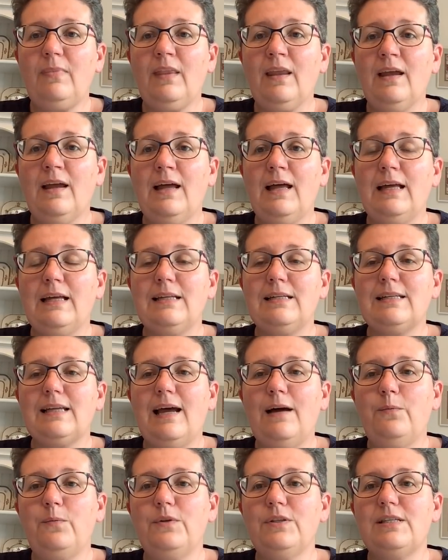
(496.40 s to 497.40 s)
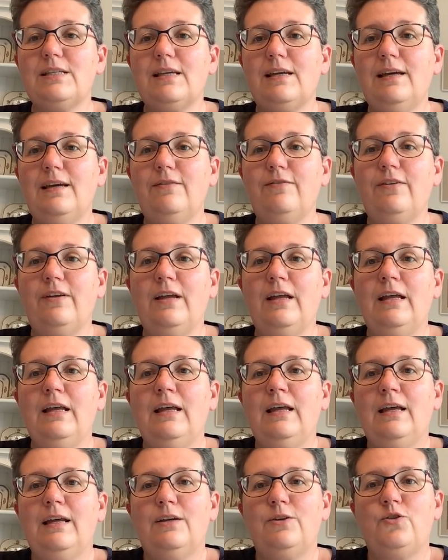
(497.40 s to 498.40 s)
And once I have
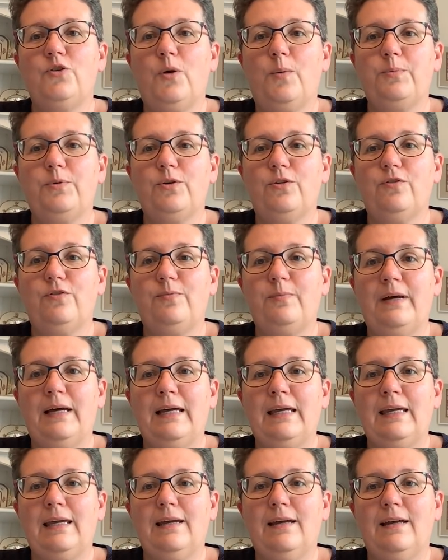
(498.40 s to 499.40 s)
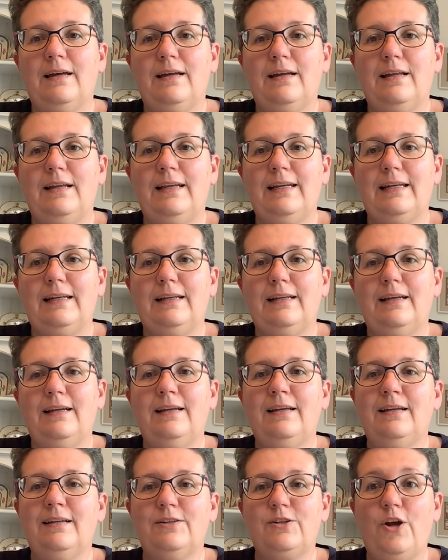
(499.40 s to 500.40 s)
dropped off my little
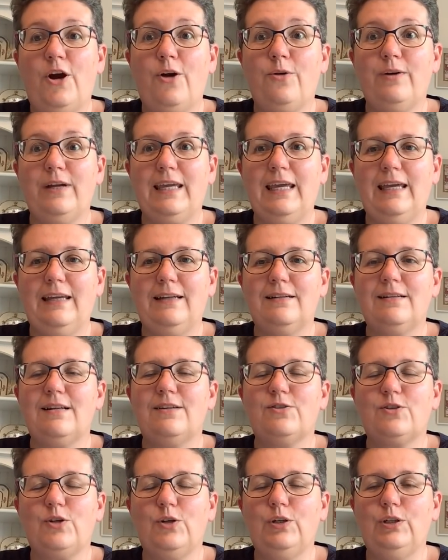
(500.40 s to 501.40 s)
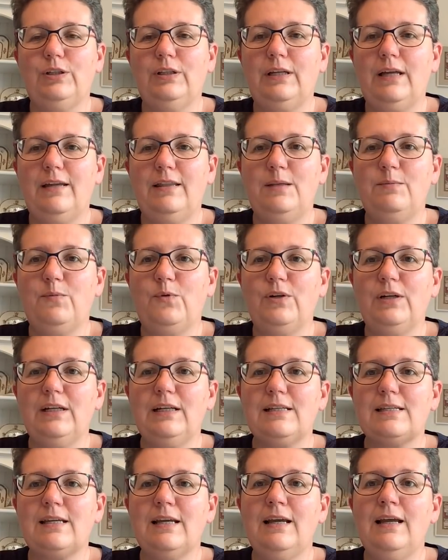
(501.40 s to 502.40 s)
hurricane to school in the
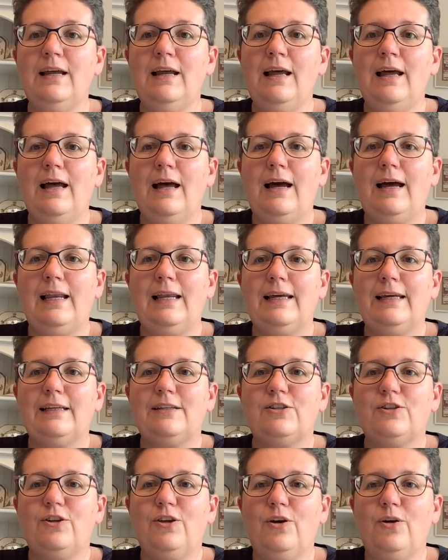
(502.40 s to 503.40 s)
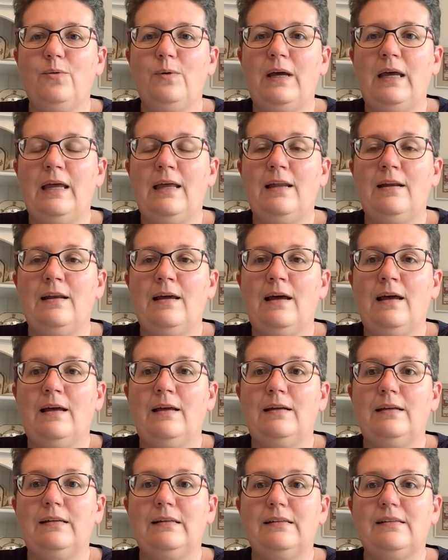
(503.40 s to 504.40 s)
mornings, I like to go in
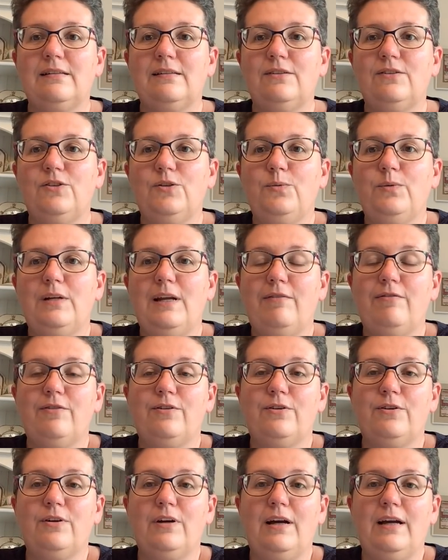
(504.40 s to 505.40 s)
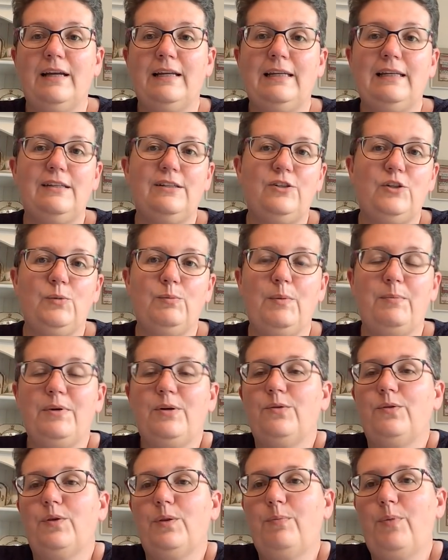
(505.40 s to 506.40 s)
and do whatever I need to do, maybe
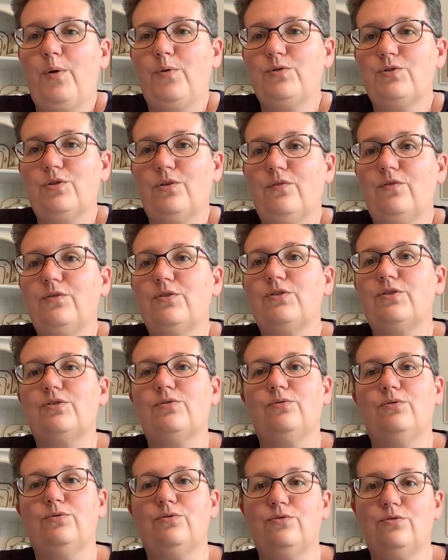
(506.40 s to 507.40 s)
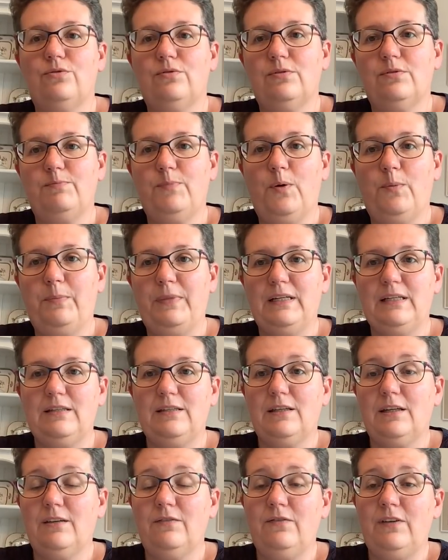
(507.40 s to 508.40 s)
go to the post office or pop into
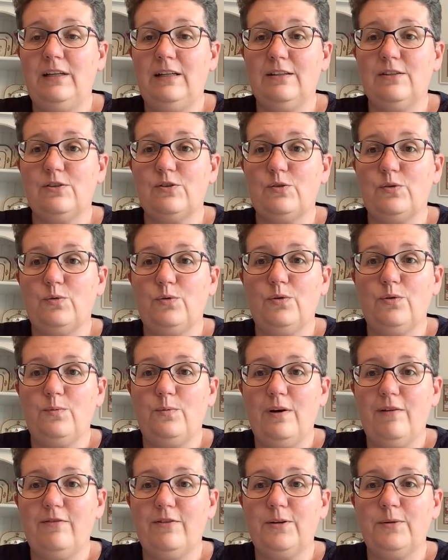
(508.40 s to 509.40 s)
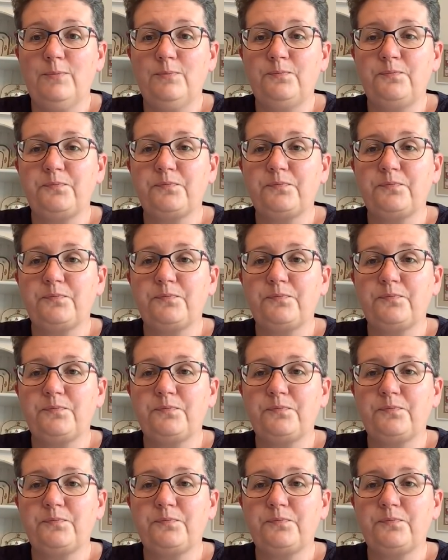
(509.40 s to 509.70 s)
the convenience store or whatever.